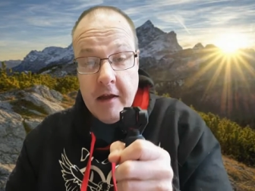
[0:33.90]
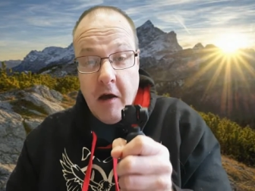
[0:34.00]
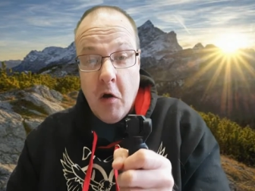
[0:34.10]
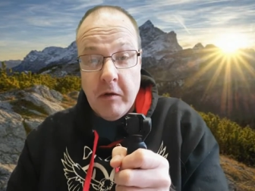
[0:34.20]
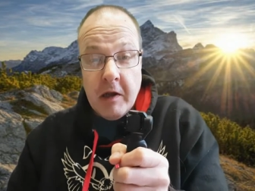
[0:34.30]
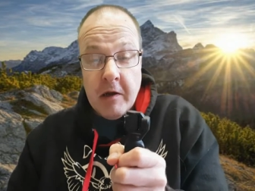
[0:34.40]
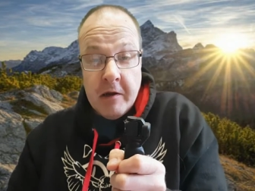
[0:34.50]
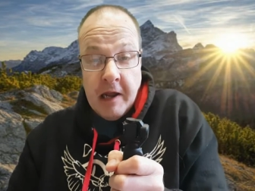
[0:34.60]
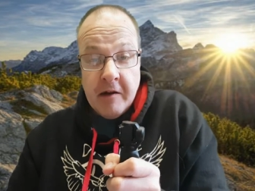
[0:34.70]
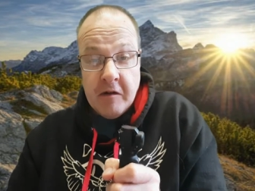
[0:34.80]
hold it
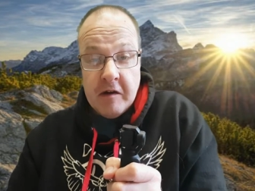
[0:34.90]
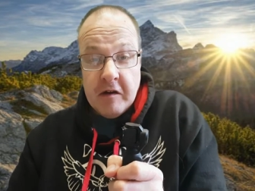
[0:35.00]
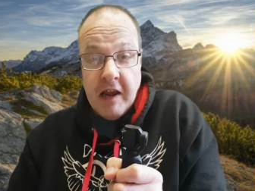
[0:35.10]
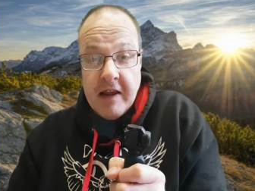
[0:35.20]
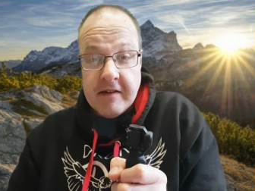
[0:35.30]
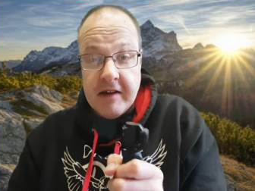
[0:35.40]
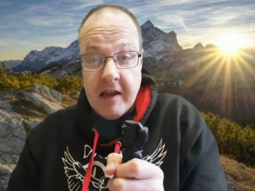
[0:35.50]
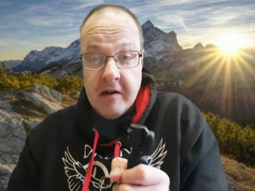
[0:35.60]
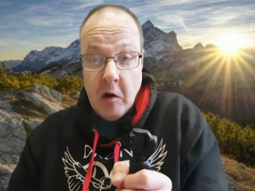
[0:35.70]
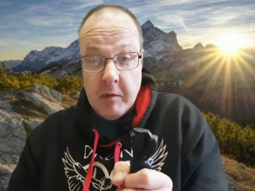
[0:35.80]
against your chest
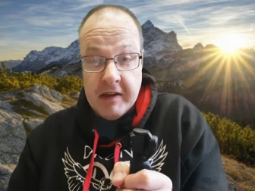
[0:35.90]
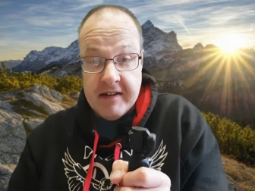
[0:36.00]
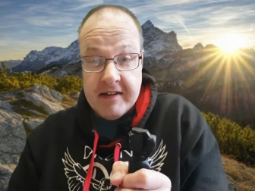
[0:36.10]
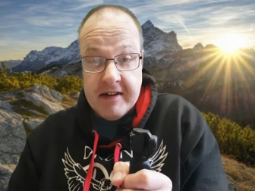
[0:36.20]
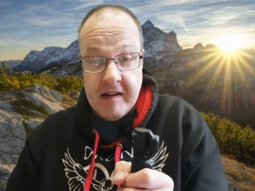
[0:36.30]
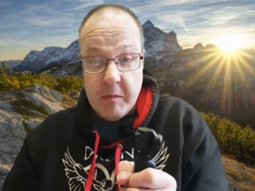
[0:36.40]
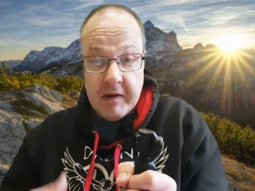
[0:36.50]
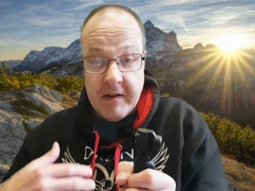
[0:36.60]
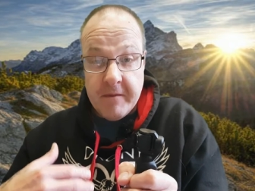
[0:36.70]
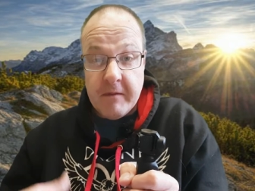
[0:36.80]
and nobody can see it,
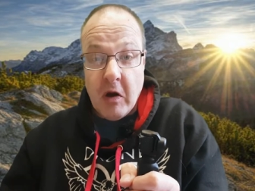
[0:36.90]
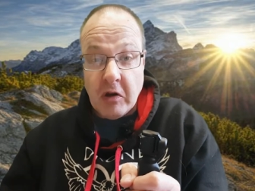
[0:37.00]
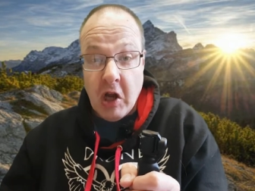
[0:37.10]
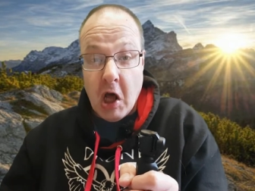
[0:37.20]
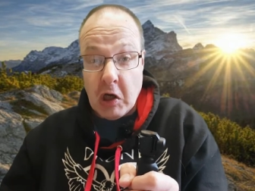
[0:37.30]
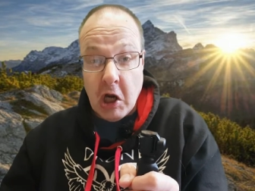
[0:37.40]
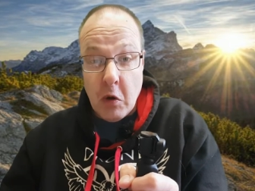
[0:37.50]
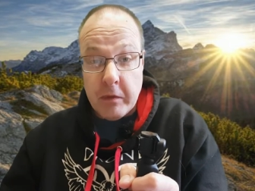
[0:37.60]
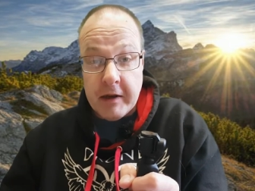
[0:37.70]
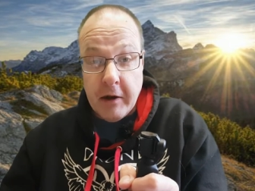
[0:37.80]
especially if you've got dark
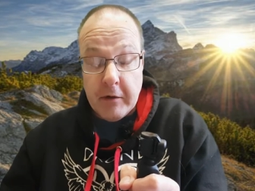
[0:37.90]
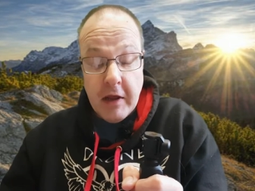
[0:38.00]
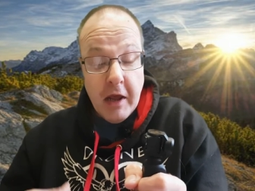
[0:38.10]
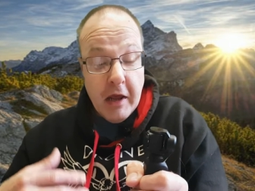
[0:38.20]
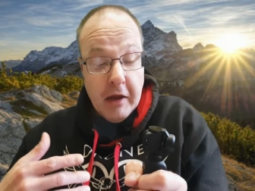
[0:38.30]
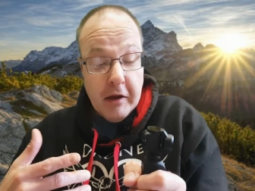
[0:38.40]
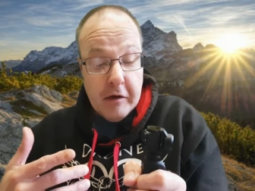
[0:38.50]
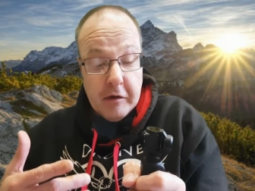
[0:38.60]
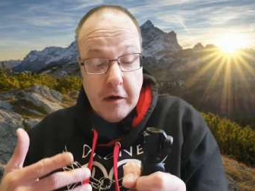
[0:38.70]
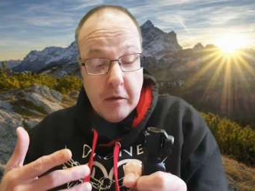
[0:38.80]
clothing on.
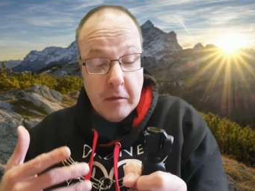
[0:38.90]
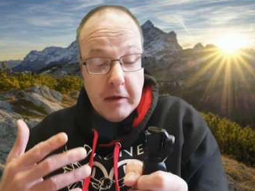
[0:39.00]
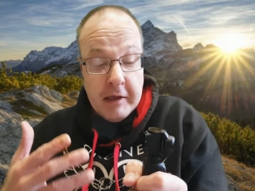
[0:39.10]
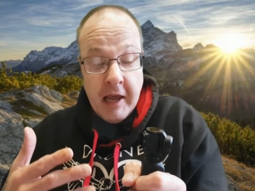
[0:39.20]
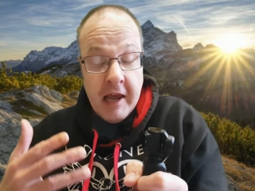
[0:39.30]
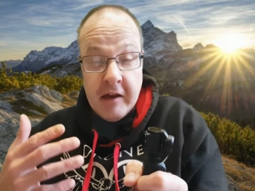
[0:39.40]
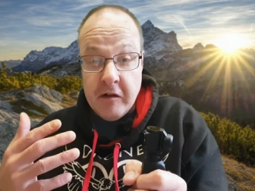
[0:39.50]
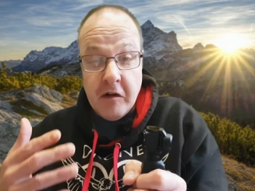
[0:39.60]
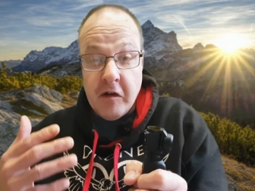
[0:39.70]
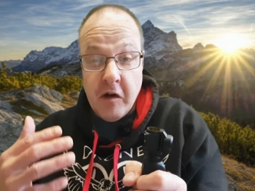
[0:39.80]
So yeah,
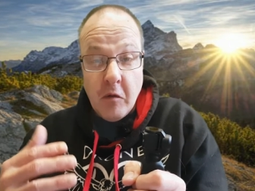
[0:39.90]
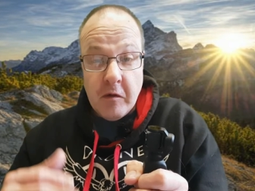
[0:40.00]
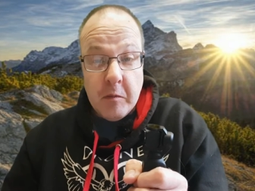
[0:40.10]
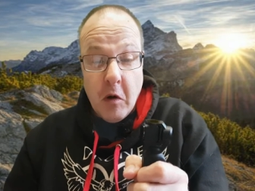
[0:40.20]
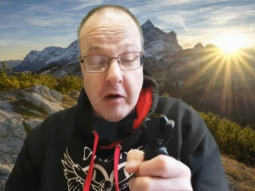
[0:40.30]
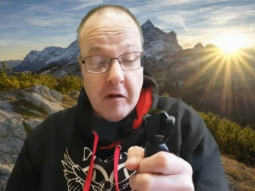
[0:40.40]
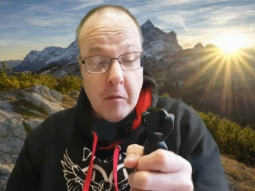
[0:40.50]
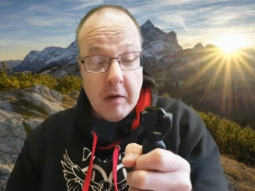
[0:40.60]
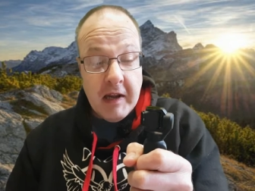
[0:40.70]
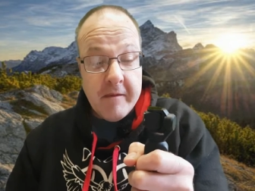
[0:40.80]
it's just so small, it's
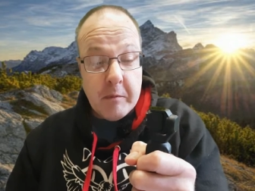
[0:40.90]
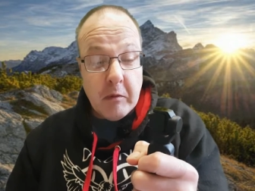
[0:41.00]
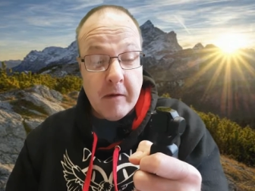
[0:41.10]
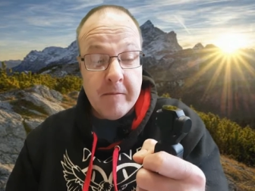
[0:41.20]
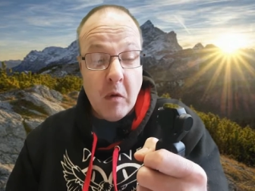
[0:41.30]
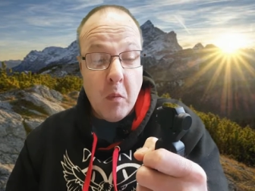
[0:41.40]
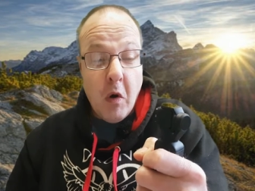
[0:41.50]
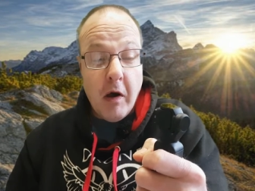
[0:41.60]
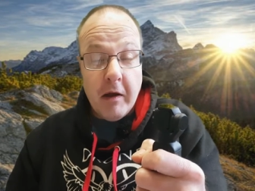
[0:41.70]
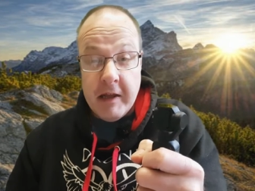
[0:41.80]
unbelievable. And for
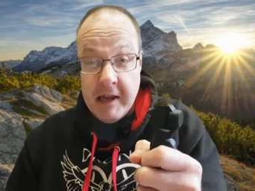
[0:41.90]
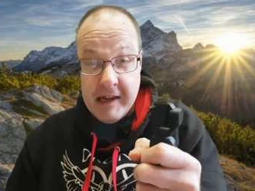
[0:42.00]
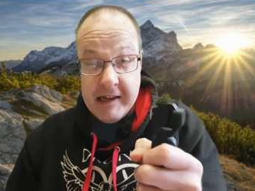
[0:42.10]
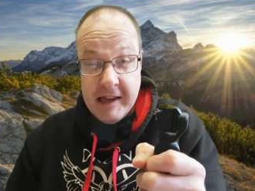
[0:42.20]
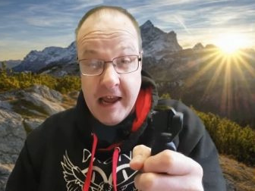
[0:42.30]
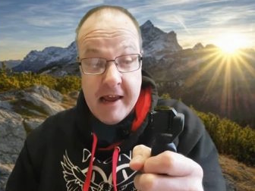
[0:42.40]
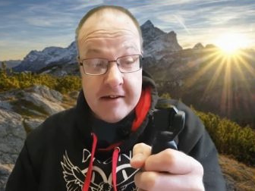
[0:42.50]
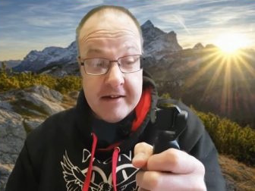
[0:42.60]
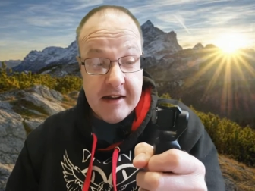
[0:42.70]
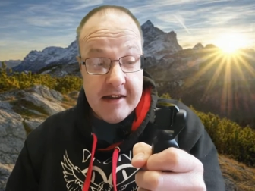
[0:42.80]
what it
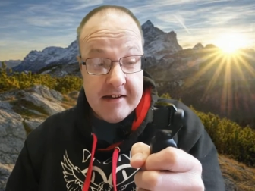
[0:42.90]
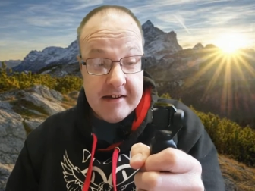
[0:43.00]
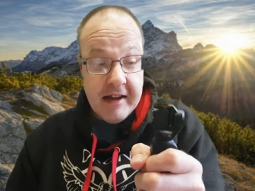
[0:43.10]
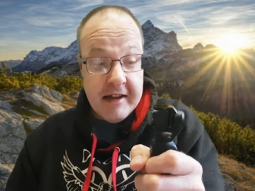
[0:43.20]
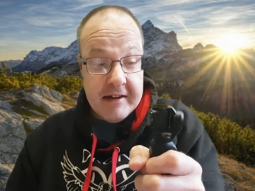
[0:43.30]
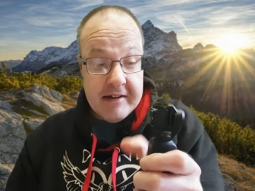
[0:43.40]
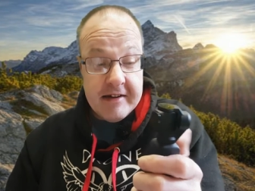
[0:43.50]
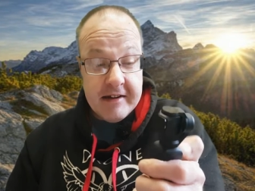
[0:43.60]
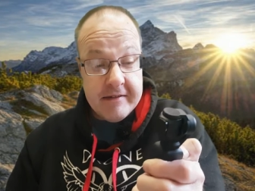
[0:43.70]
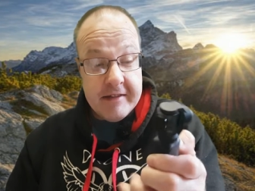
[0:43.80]
gets inside
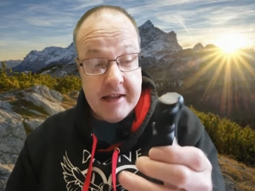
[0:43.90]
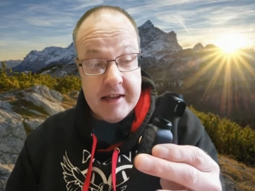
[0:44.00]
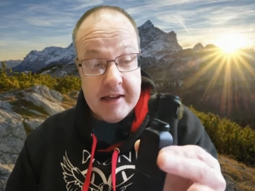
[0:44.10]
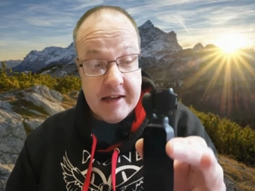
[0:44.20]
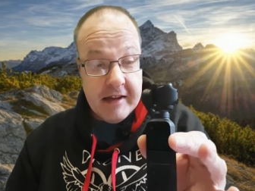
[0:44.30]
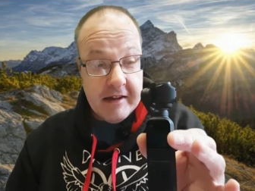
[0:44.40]
this little thing,